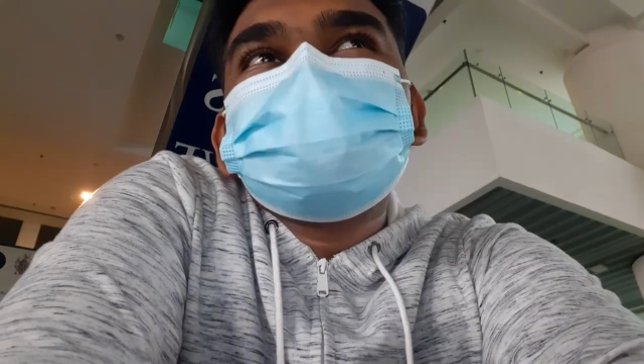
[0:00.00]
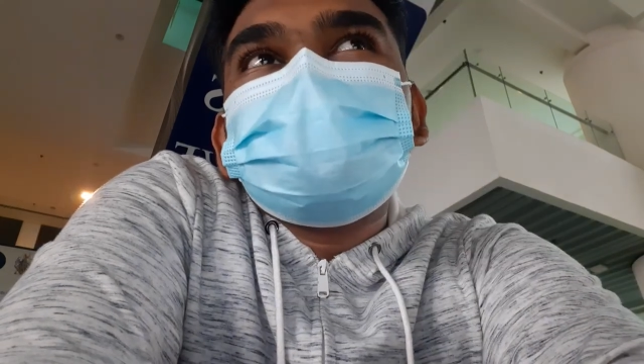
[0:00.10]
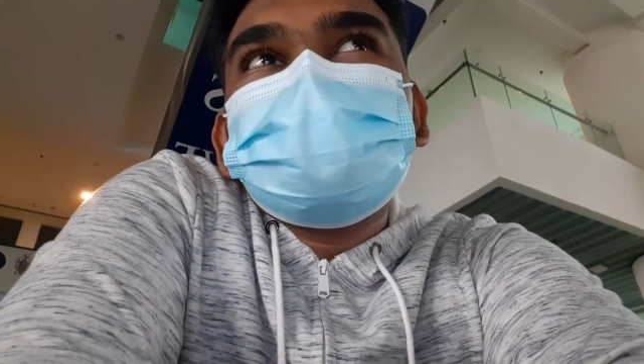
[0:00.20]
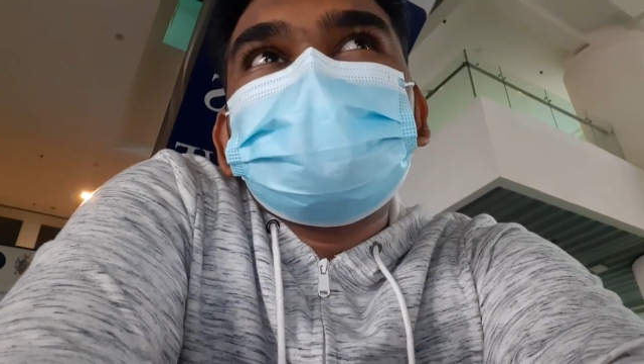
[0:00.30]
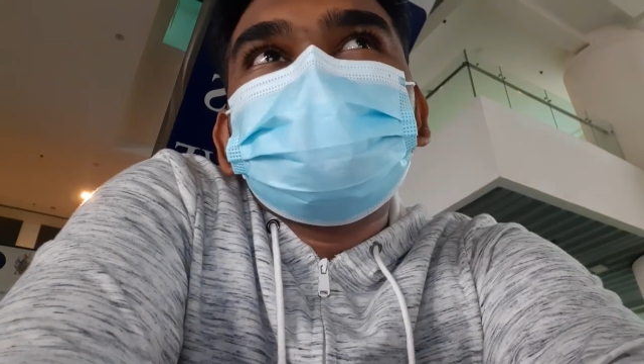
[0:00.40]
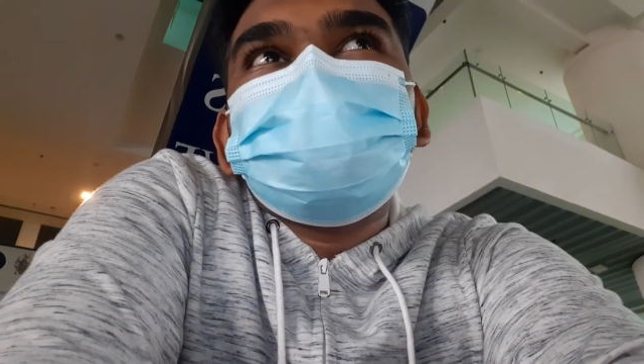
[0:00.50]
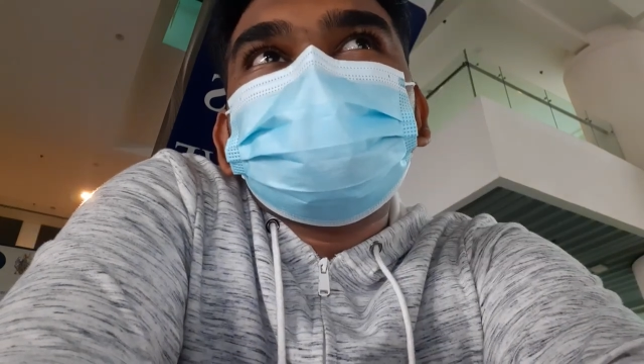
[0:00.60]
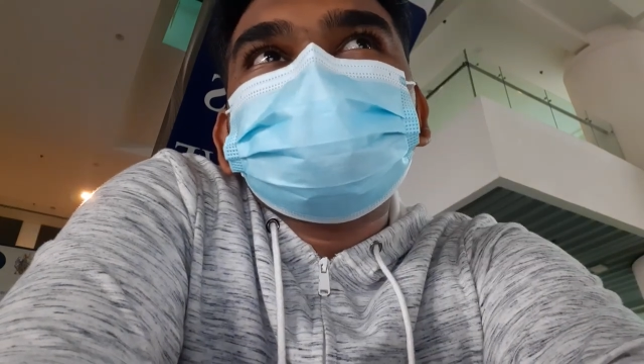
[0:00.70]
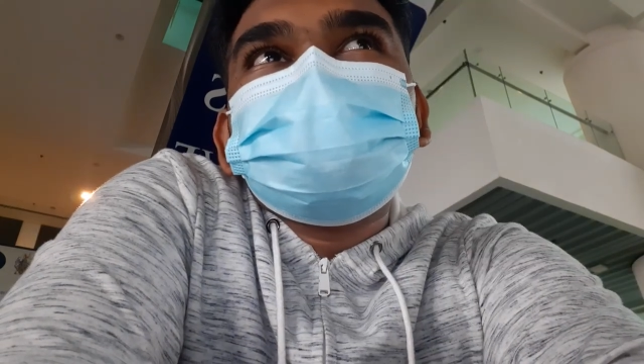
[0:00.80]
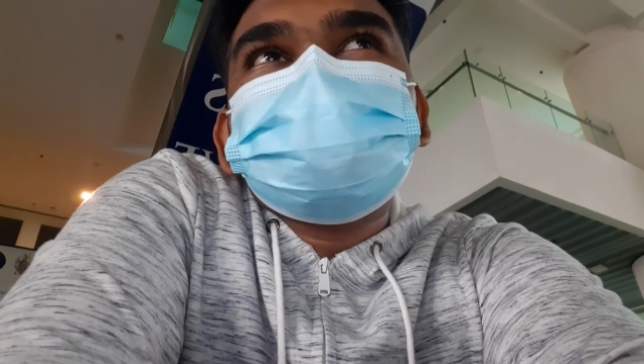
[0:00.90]
gain
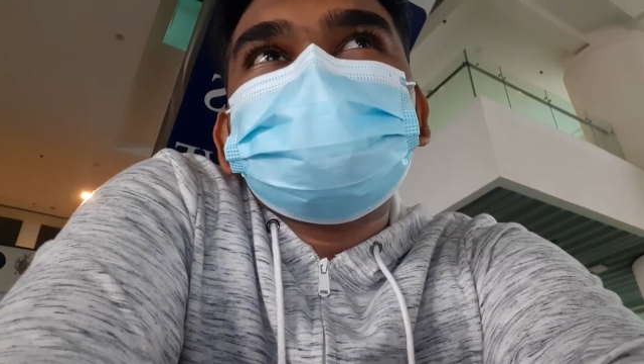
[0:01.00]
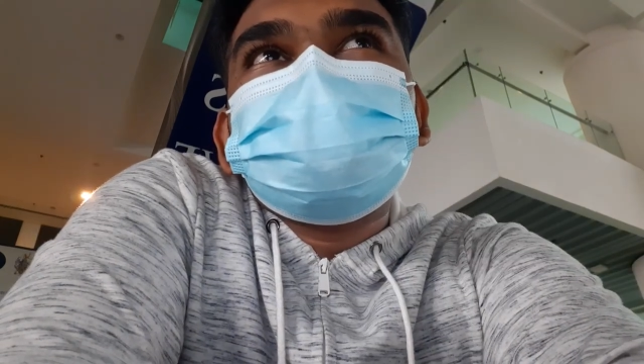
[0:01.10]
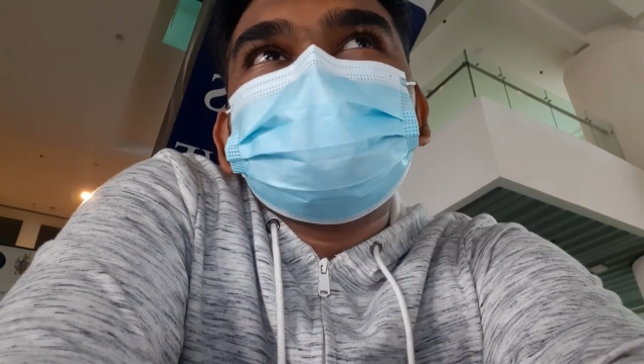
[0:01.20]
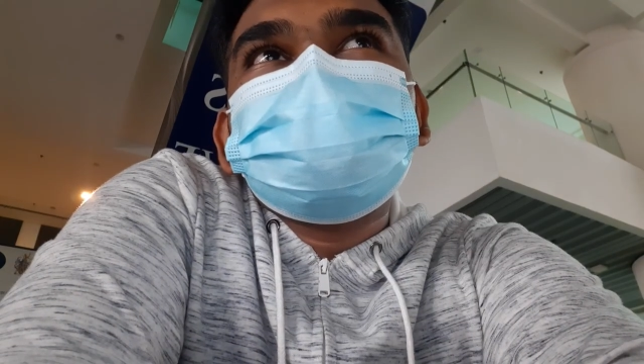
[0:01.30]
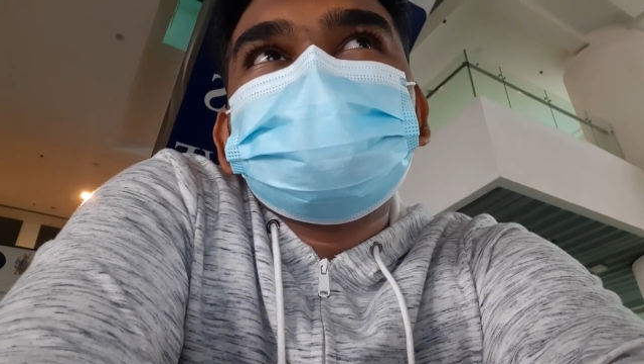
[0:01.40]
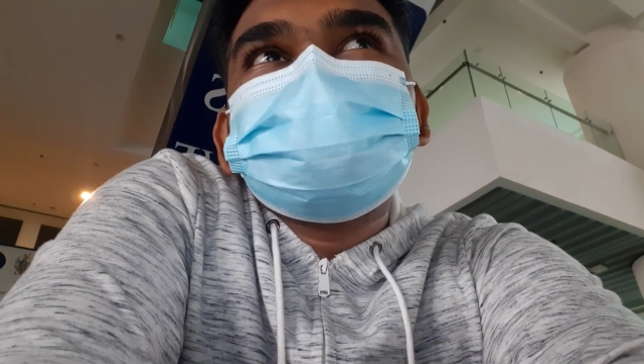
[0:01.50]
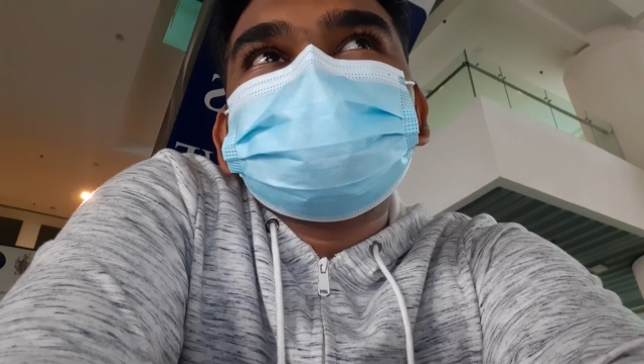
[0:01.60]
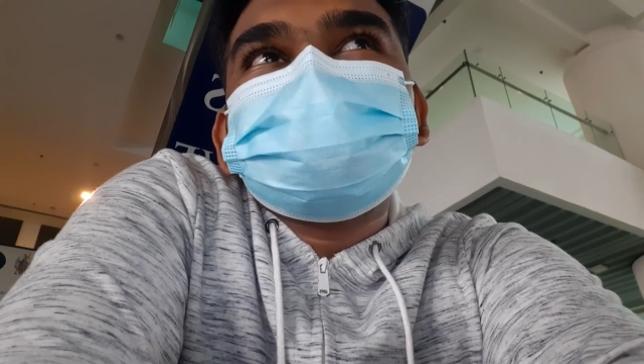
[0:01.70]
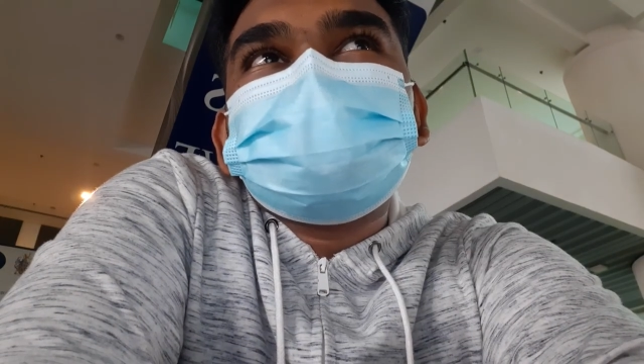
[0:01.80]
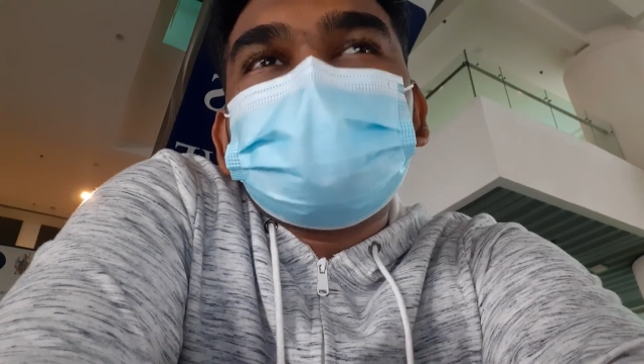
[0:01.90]
was
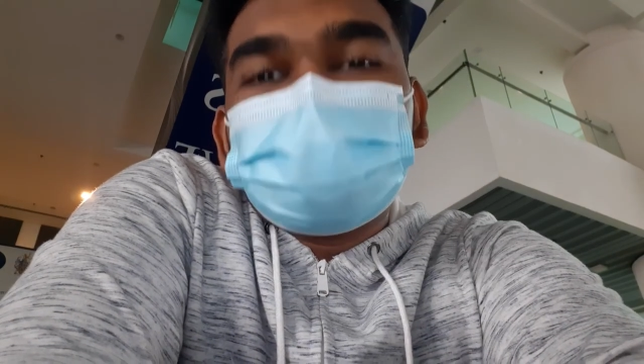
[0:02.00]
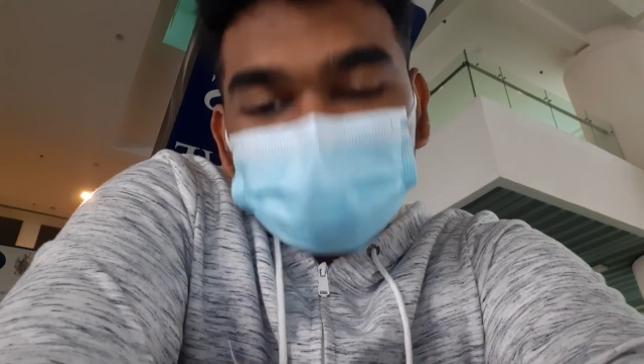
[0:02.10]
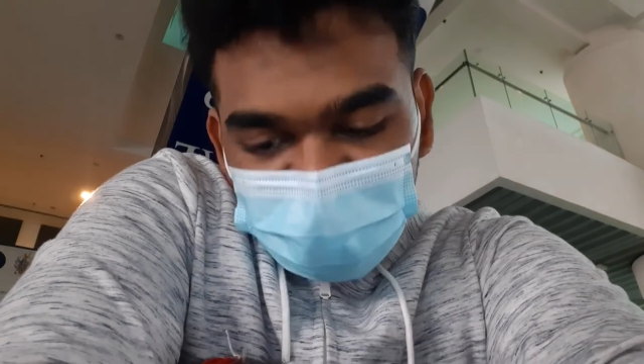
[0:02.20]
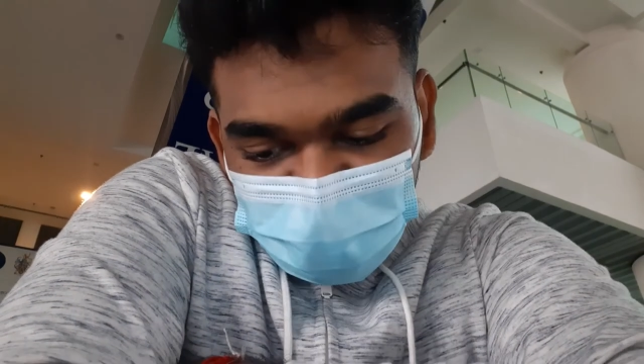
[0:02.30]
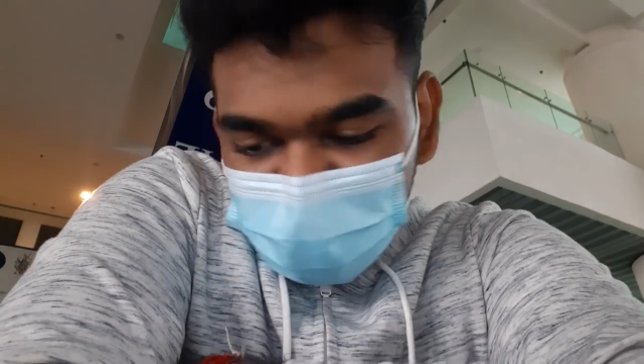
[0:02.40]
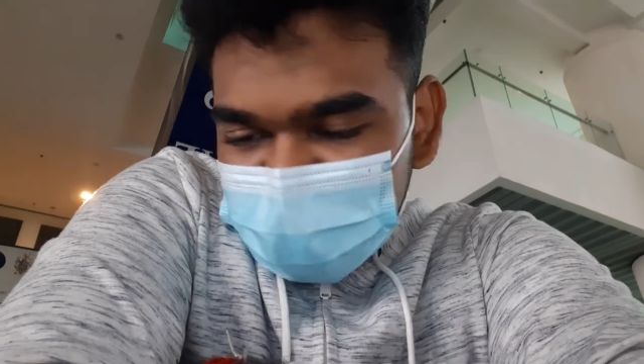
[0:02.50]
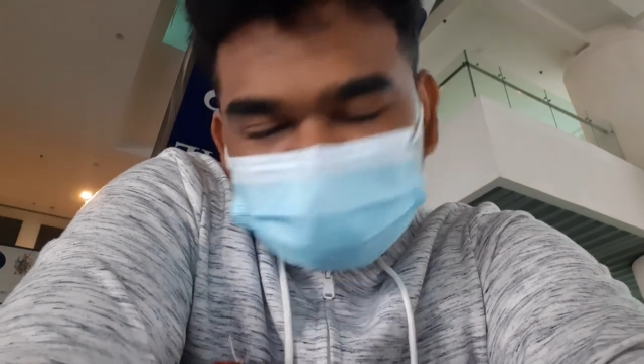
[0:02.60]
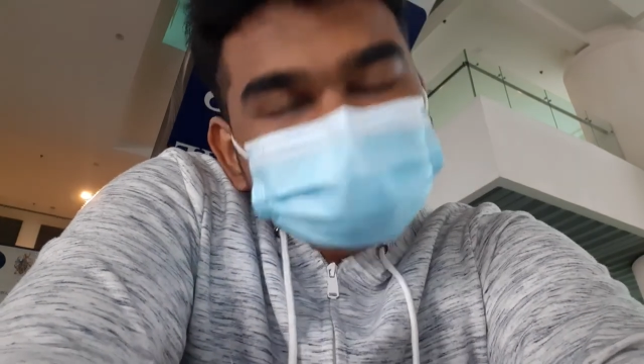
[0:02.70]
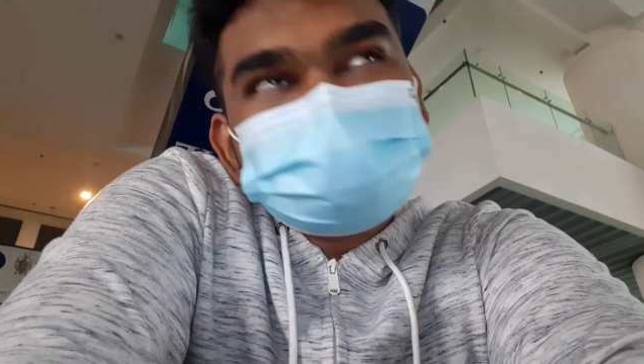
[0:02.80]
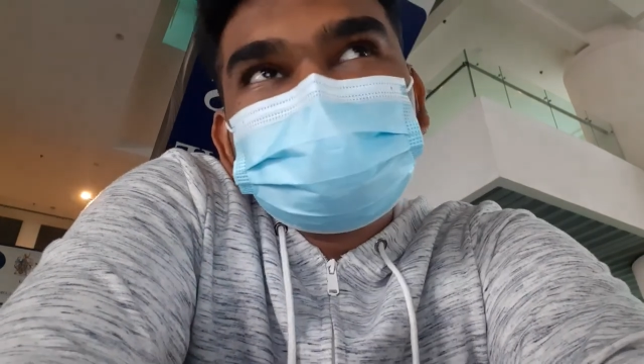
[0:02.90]
actually I've gained weight.